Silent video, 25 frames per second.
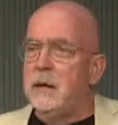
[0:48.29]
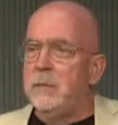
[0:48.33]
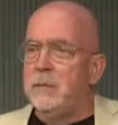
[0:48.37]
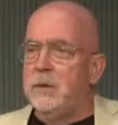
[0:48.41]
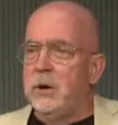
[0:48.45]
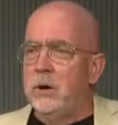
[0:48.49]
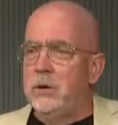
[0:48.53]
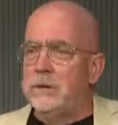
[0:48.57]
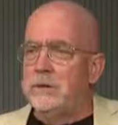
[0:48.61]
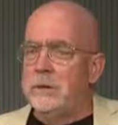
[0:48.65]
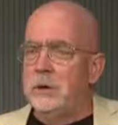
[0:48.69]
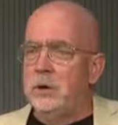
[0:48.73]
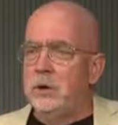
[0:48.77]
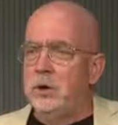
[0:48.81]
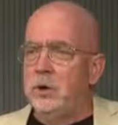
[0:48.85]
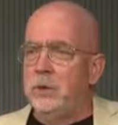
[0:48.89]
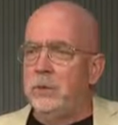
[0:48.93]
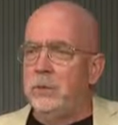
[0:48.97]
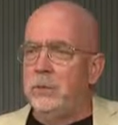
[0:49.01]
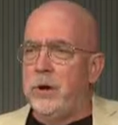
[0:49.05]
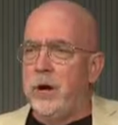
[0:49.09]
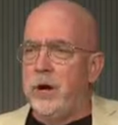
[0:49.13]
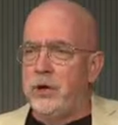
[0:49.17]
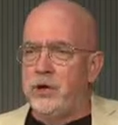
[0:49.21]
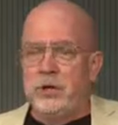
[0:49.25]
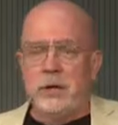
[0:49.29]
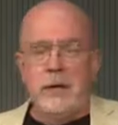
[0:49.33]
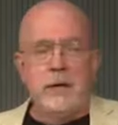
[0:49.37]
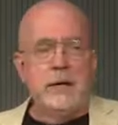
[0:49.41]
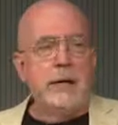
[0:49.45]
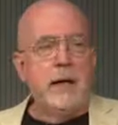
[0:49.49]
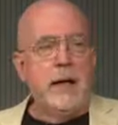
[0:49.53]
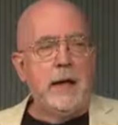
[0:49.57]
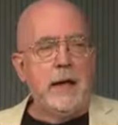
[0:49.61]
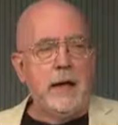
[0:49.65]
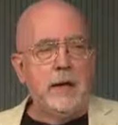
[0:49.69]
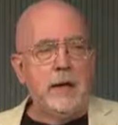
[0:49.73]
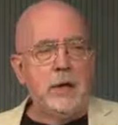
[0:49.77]
because the CLUE
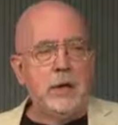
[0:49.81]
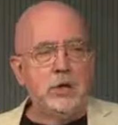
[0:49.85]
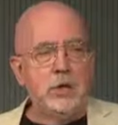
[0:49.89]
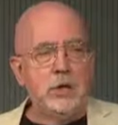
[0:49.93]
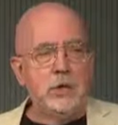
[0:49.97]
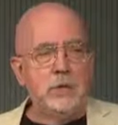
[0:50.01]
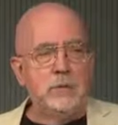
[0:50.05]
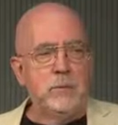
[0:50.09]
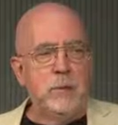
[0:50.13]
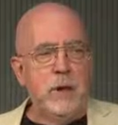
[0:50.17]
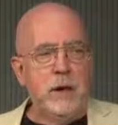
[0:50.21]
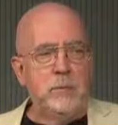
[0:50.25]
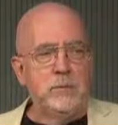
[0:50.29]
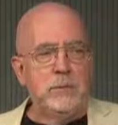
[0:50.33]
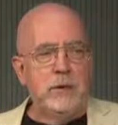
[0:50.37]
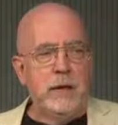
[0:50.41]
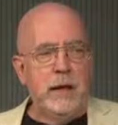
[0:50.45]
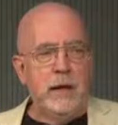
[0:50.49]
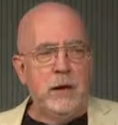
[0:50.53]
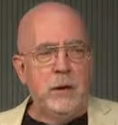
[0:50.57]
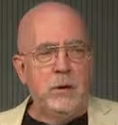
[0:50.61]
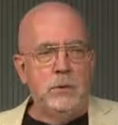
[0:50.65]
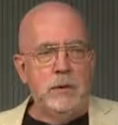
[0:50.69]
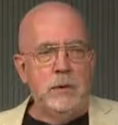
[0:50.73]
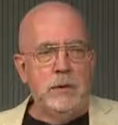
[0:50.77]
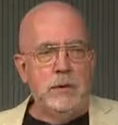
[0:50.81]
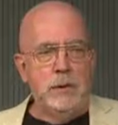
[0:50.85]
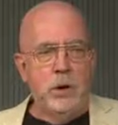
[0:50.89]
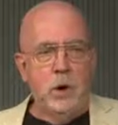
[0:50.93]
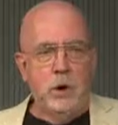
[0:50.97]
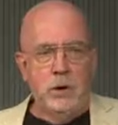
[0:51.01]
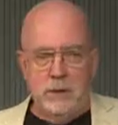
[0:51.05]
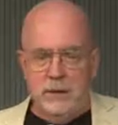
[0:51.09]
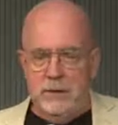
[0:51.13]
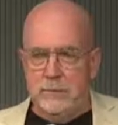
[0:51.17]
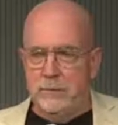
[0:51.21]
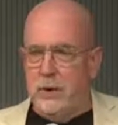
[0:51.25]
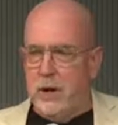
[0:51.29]
project had just wound down and the
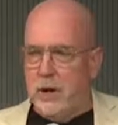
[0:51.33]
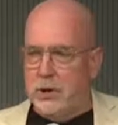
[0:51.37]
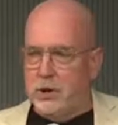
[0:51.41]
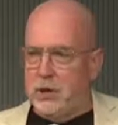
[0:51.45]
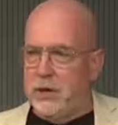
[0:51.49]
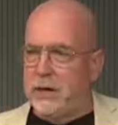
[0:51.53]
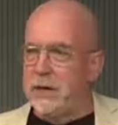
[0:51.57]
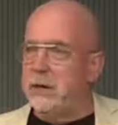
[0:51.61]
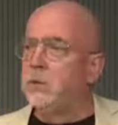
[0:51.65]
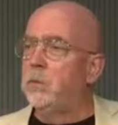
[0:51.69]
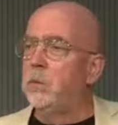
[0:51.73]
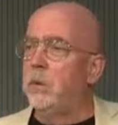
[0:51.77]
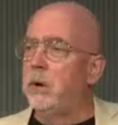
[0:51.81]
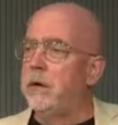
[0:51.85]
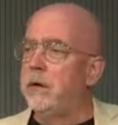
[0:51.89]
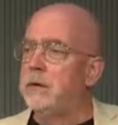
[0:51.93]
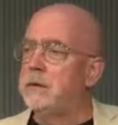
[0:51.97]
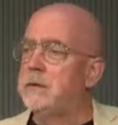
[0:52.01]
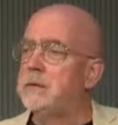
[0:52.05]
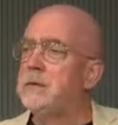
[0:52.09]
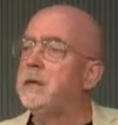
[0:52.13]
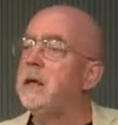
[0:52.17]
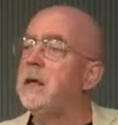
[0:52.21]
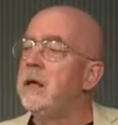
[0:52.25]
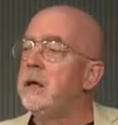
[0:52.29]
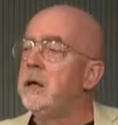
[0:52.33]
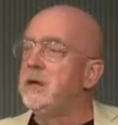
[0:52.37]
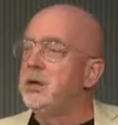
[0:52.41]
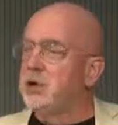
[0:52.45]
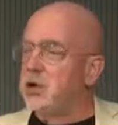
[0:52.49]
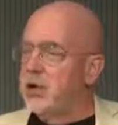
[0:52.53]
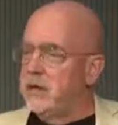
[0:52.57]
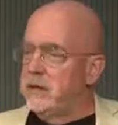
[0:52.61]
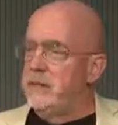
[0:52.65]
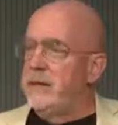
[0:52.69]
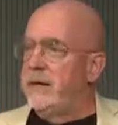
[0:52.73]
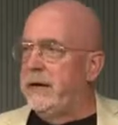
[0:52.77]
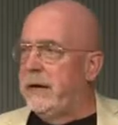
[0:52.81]
Argus project was
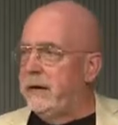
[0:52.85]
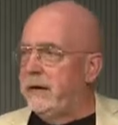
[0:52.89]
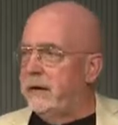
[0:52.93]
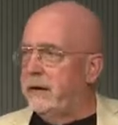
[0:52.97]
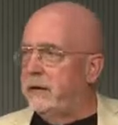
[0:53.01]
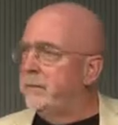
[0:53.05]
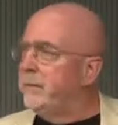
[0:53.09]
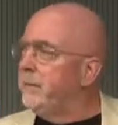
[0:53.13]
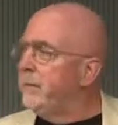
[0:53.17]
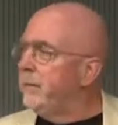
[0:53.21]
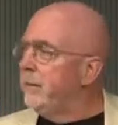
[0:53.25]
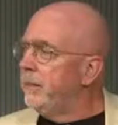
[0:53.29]
just beginning.